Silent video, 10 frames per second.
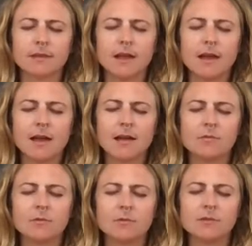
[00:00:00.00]

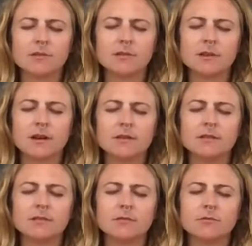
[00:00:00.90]
And we'll
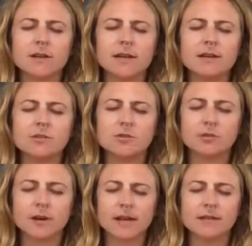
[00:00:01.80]
start to
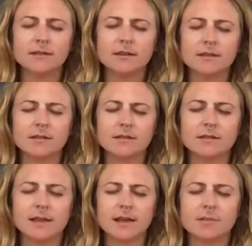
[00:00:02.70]
retrace our
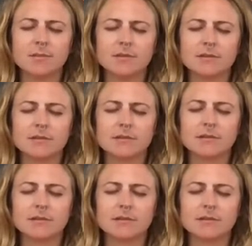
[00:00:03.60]
steps